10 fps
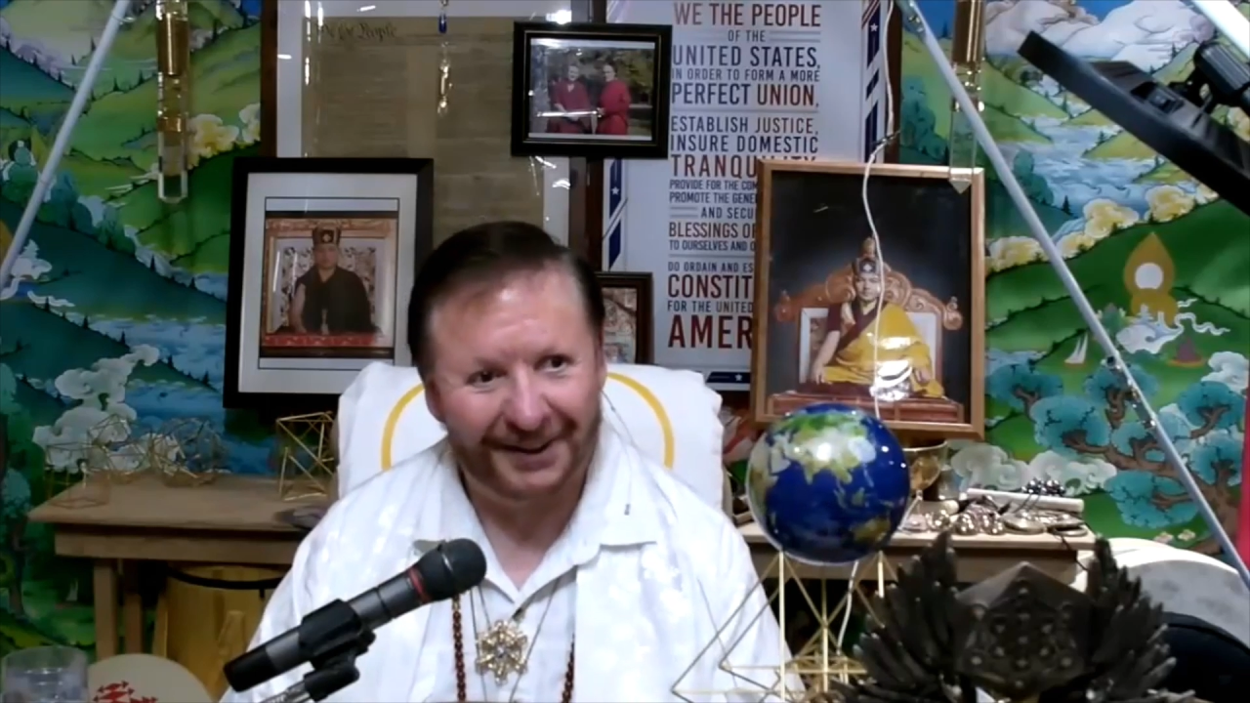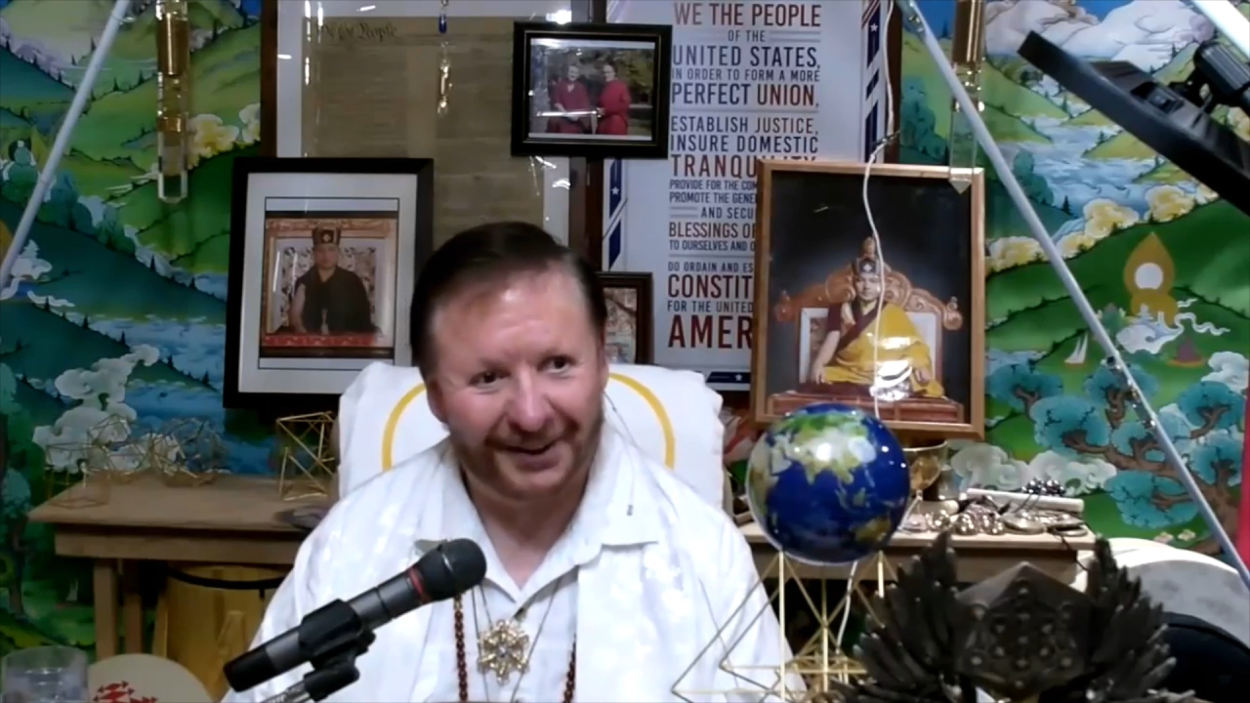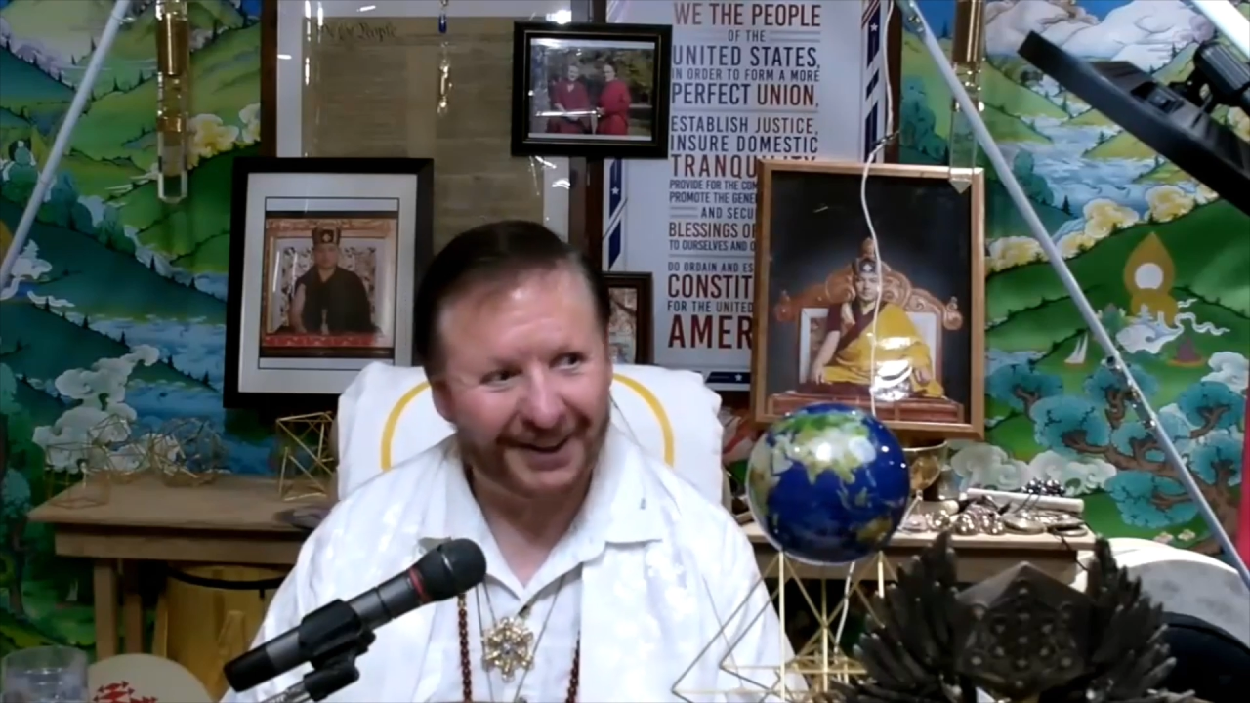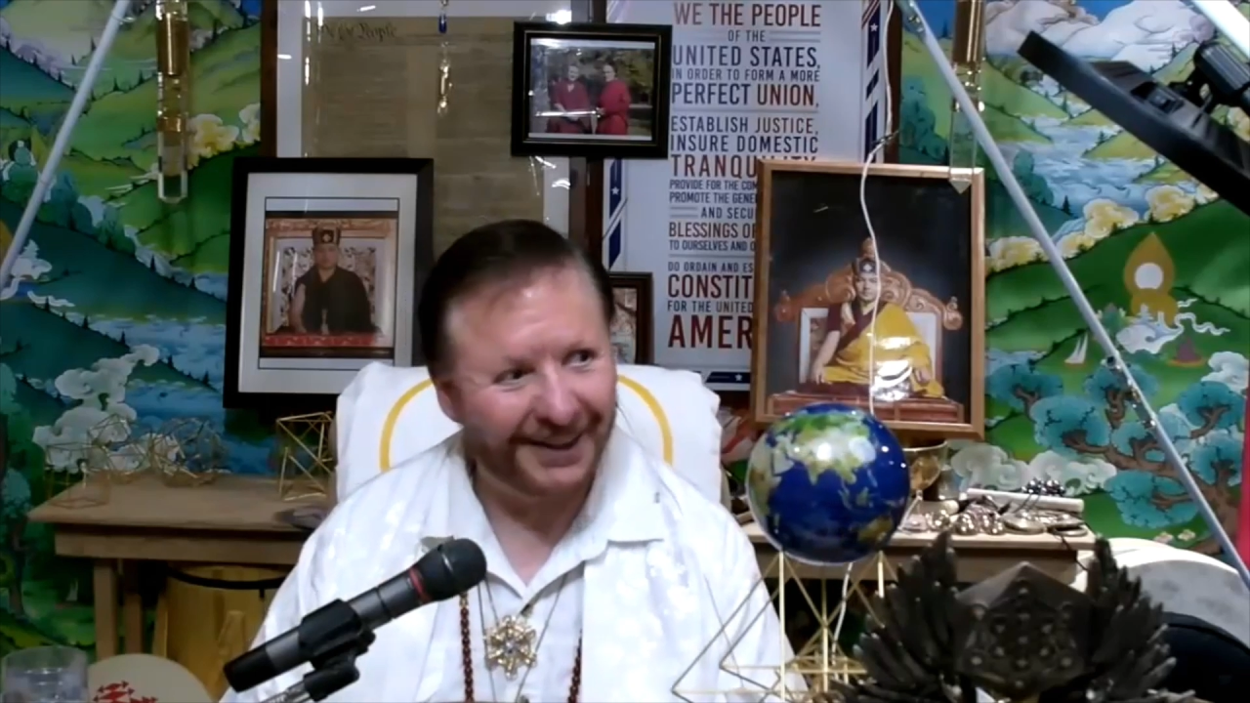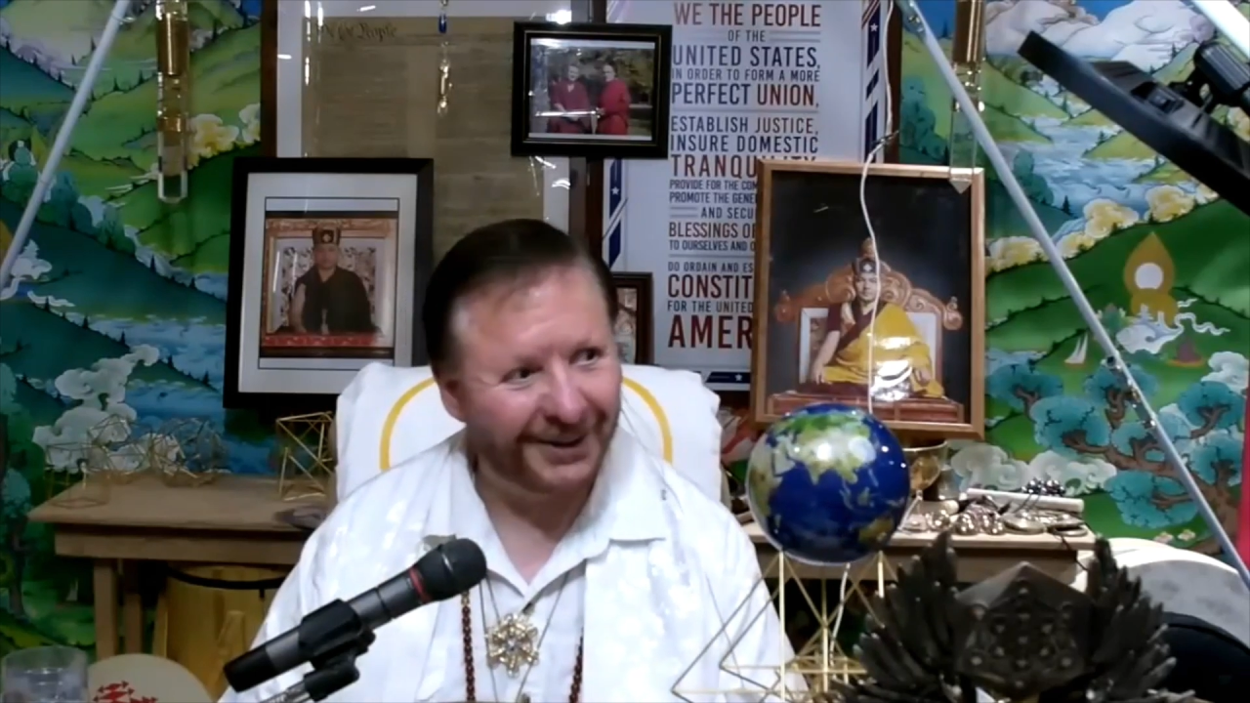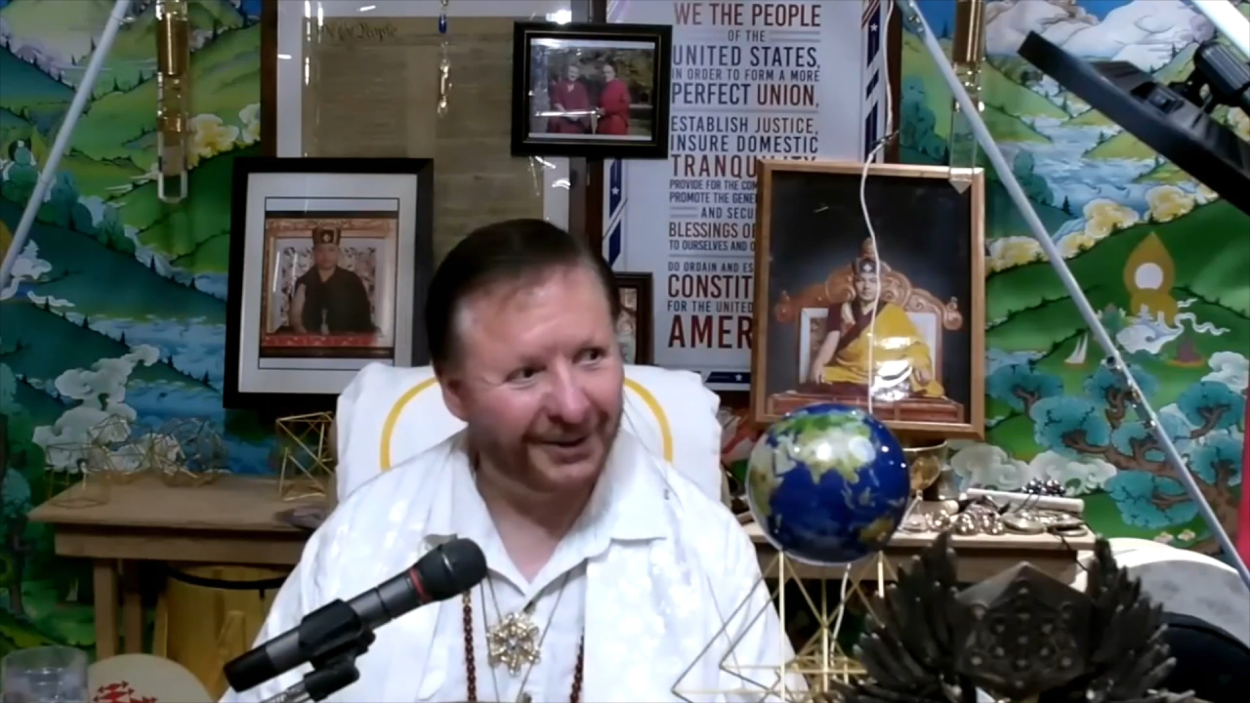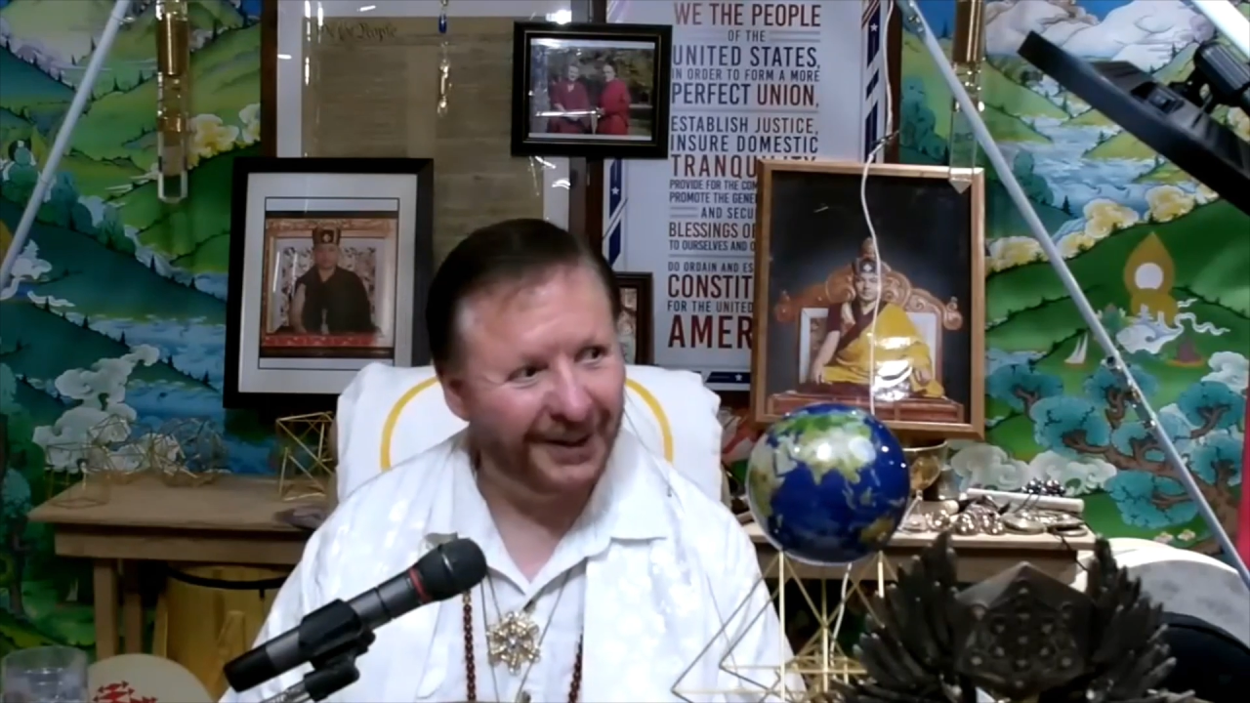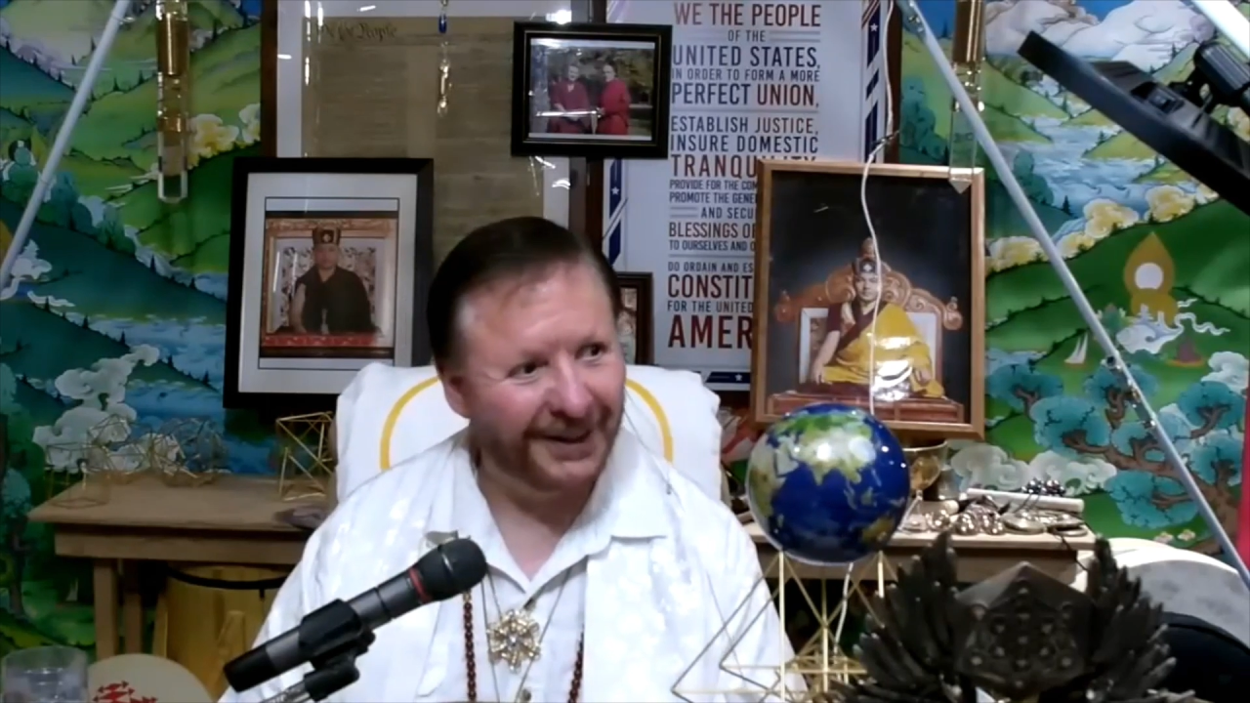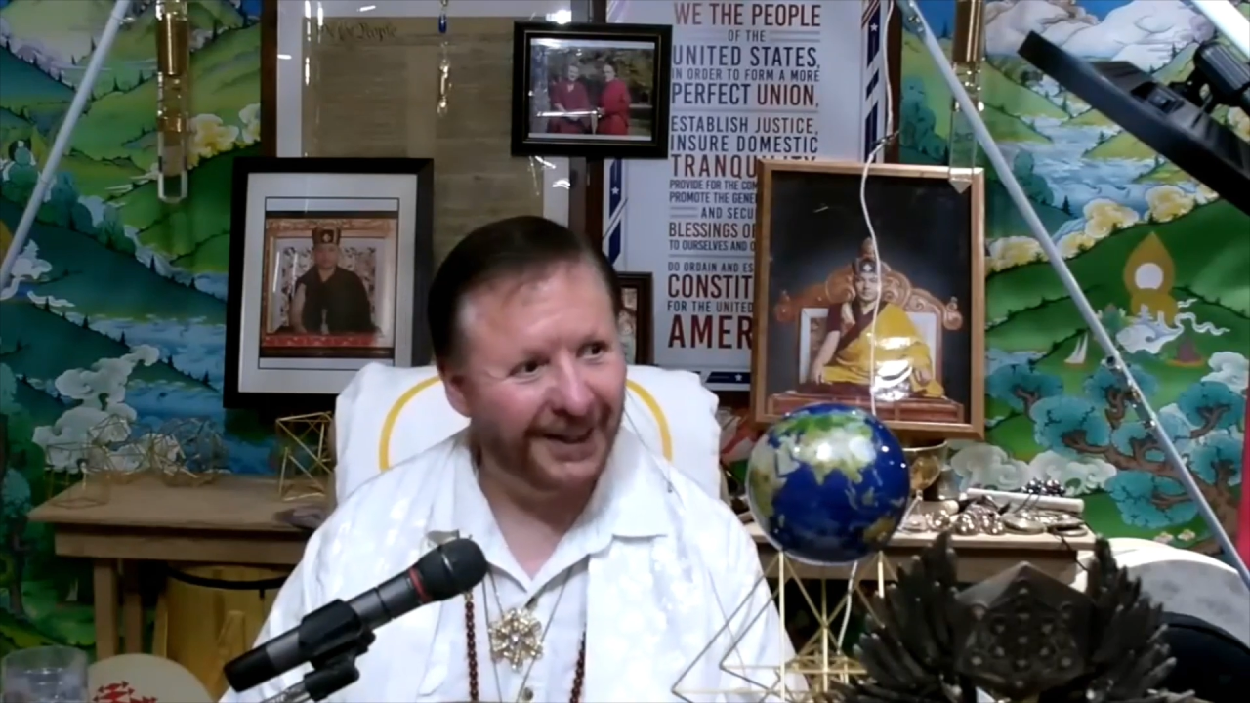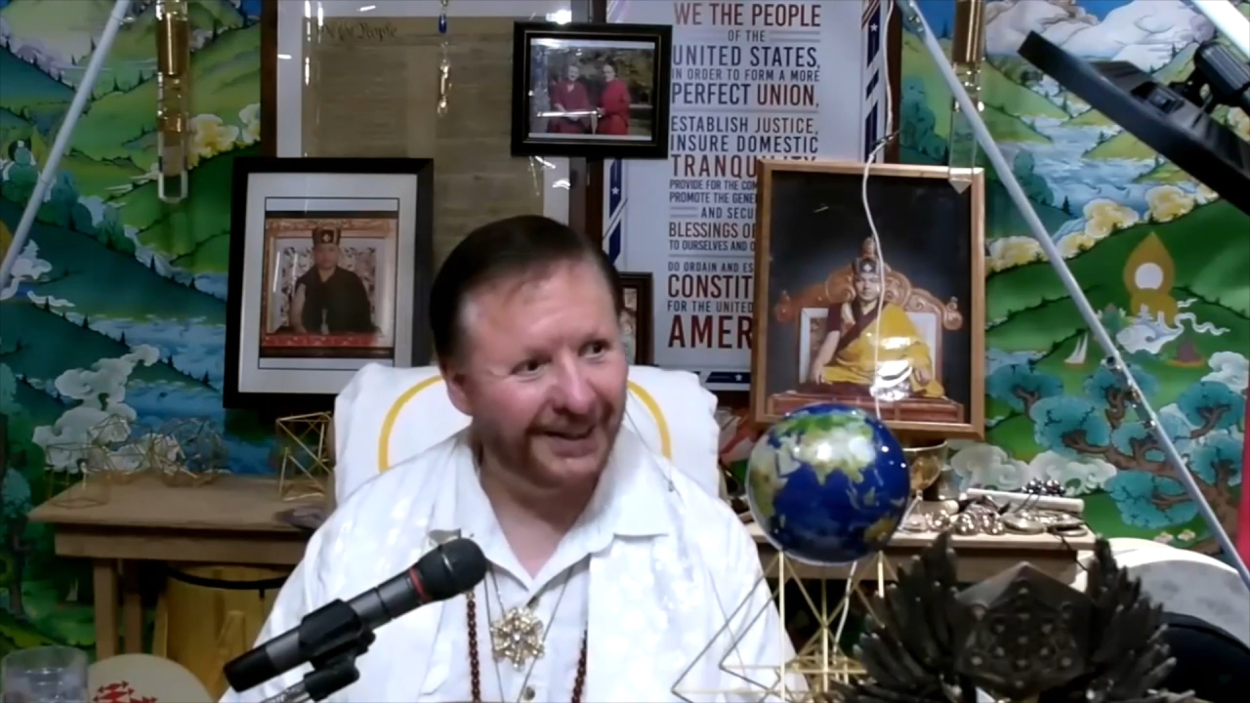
all kinds of great